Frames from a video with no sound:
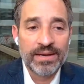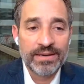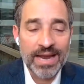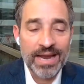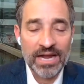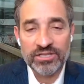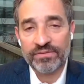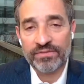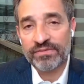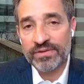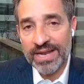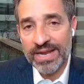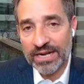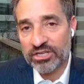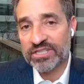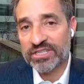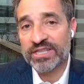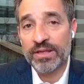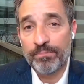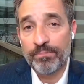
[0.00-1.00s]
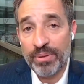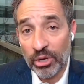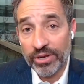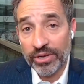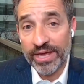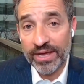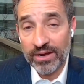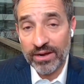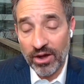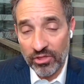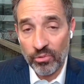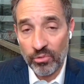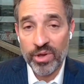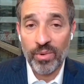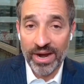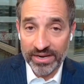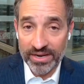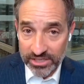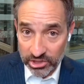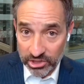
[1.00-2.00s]
Not just in the building, although we
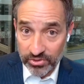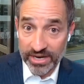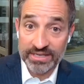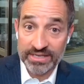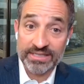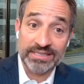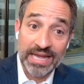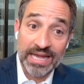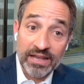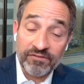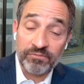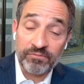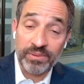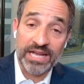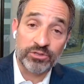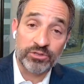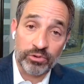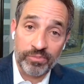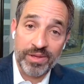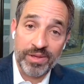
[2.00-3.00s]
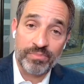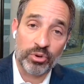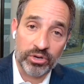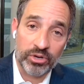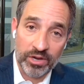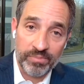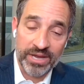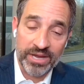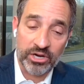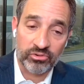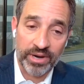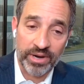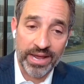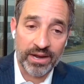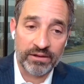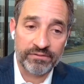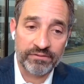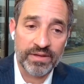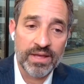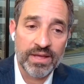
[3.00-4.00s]
wanted to create a safe place where people could be
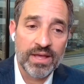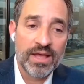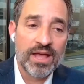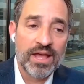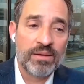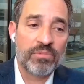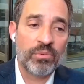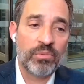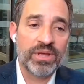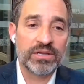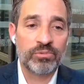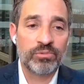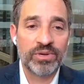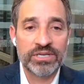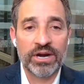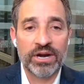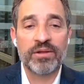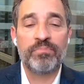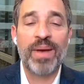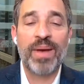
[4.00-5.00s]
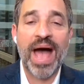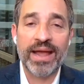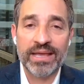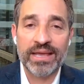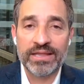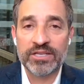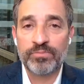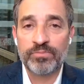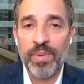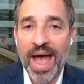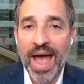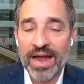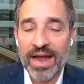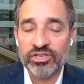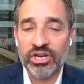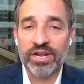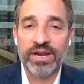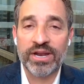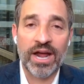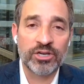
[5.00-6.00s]
creative, but we started backing these
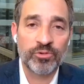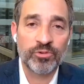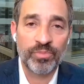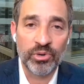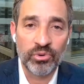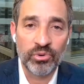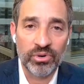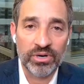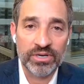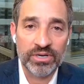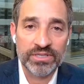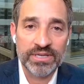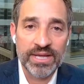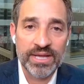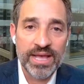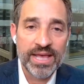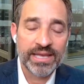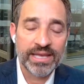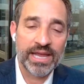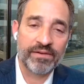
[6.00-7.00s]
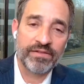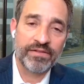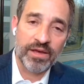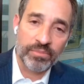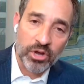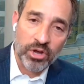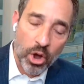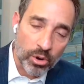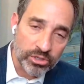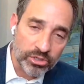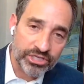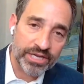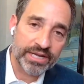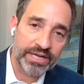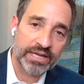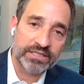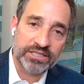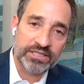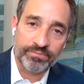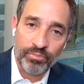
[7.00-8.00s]
passionate entrepreneurs, giving them coaching
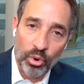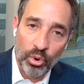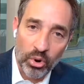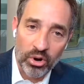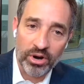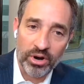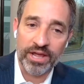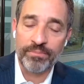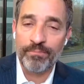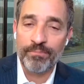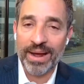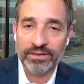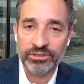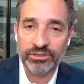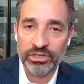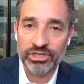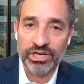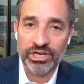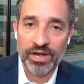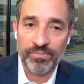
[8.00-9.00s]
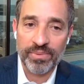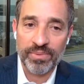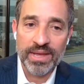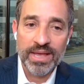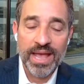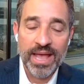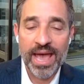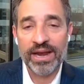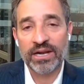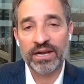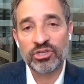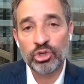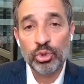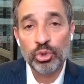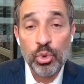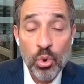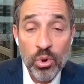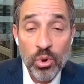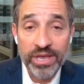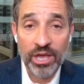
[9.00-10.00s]
and support and mentorship and a
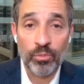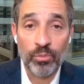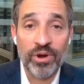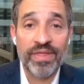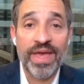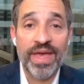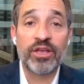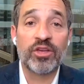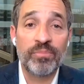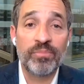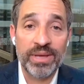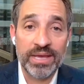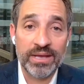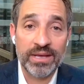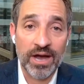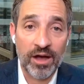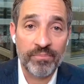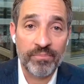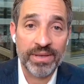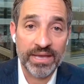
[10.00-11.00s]
toolkit where they could become